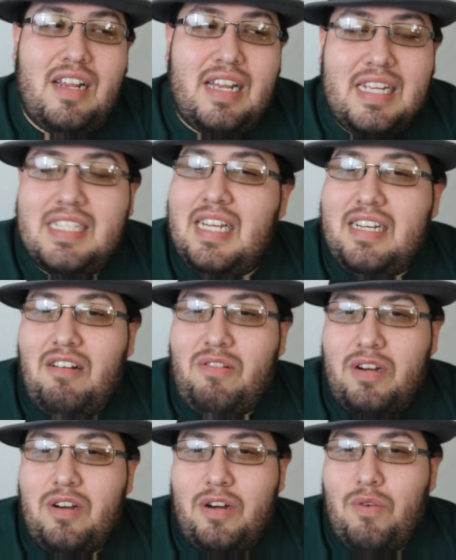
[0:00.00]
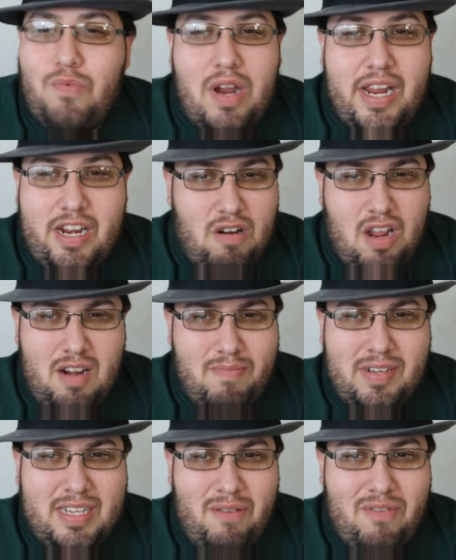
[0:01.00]
like I said, you're, you're, you're right, you're one hundred
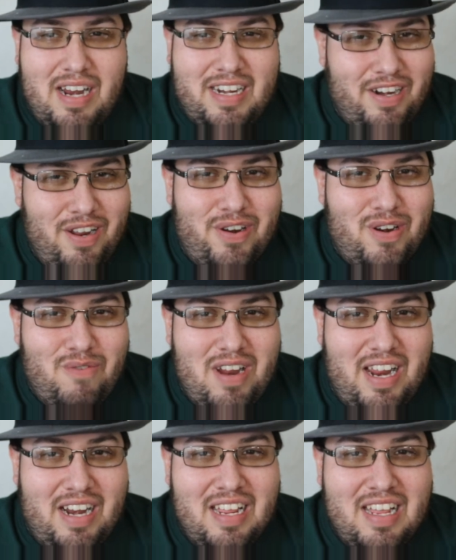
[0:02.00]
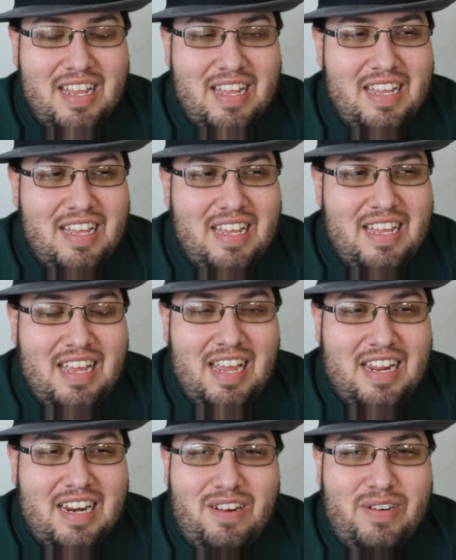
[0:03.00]
percent right, and you know you're right,
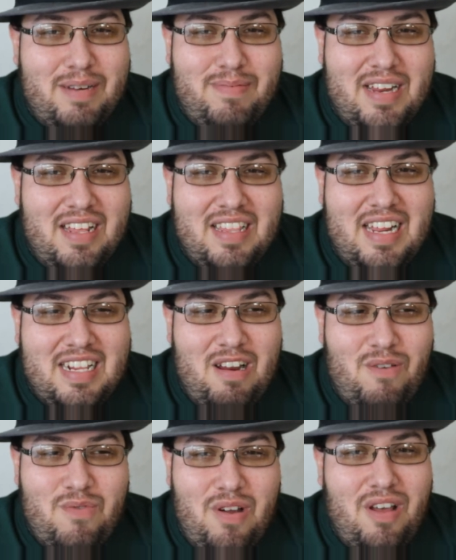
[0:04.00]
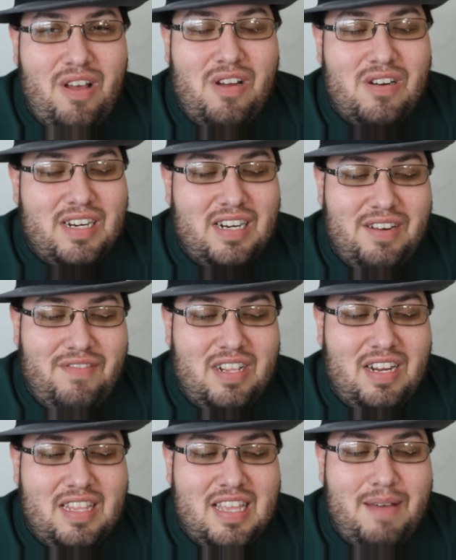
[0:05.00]
and you know deep down that they're wrong and
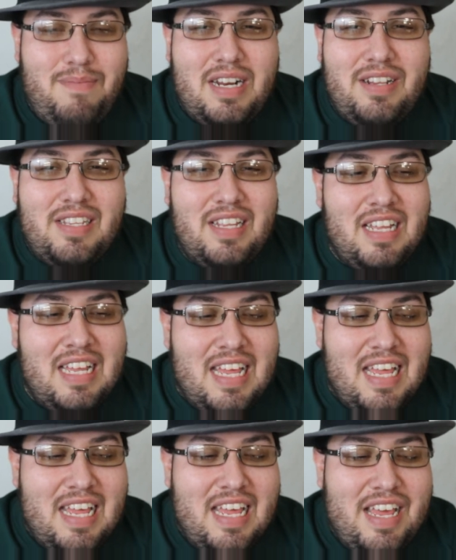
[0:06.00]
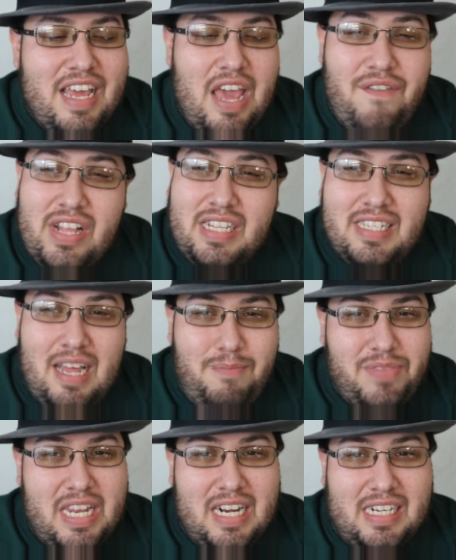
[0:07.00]
everything like that. But if, if it's
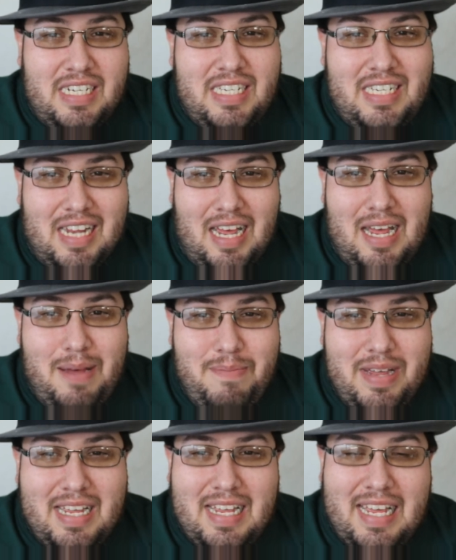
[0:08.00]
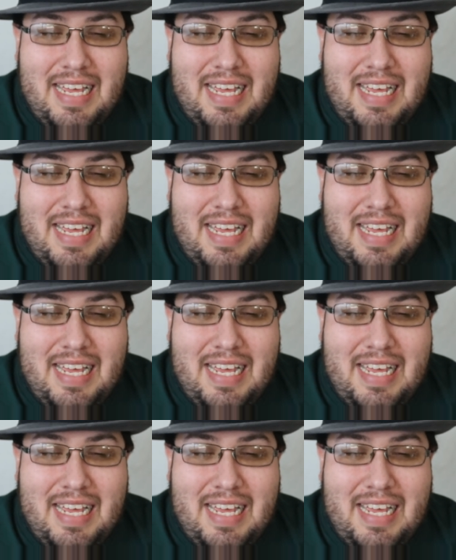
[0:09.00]
something dumb,